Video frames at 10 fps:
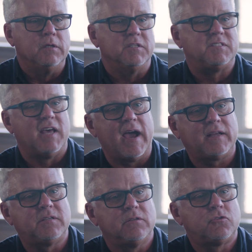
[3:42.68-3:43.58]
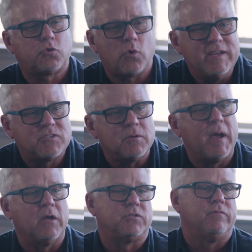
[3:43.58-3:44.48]
can detect trace
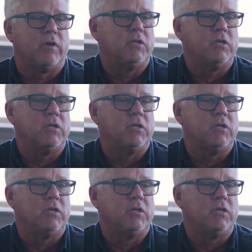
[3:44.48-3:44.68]
amounts of